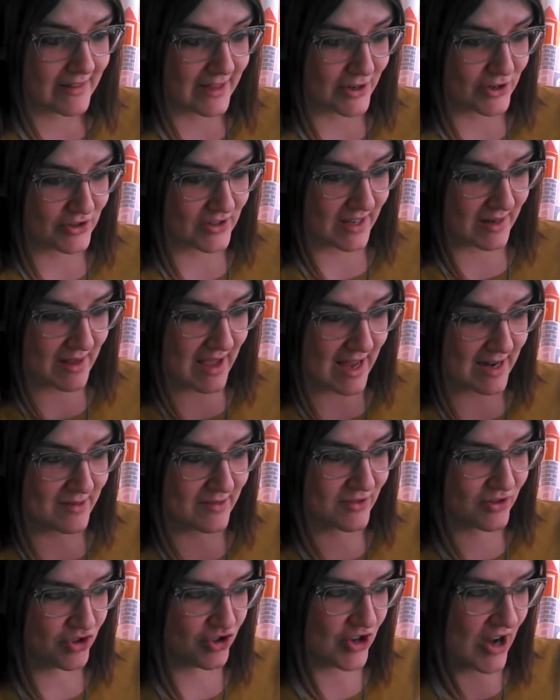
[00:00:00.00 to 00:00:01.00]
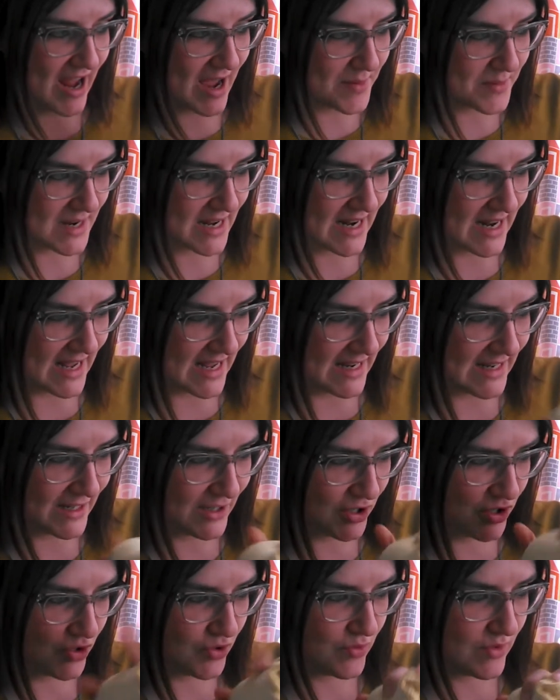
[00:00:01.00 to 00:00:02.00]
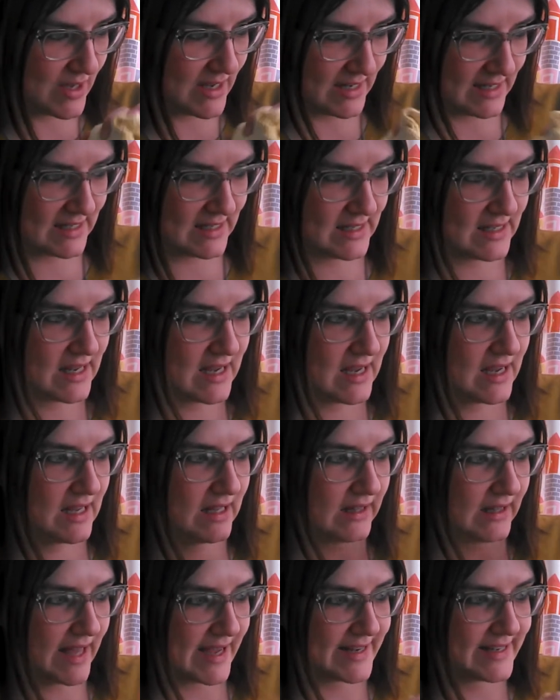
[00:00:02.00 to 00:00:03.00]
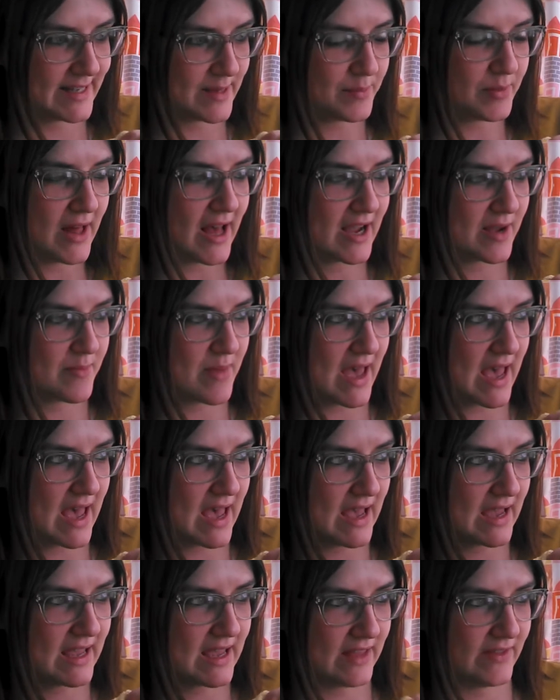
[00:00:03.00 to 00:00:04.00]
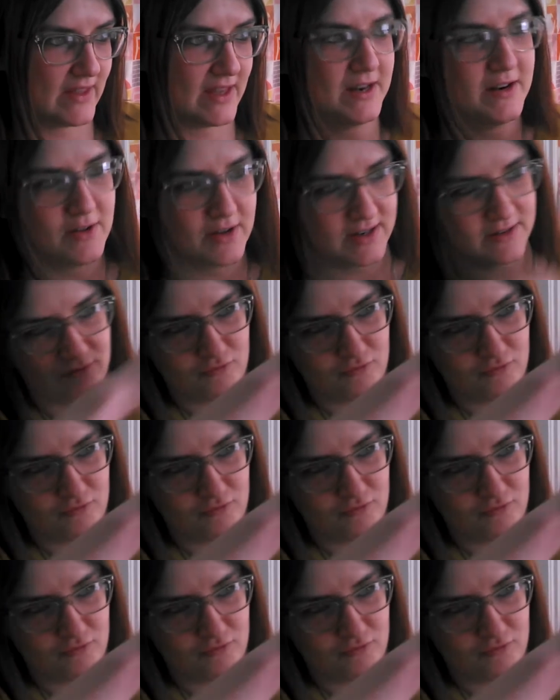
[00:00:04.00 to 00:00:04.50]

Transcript: They just like had jammed it into this like Ziploc bag and then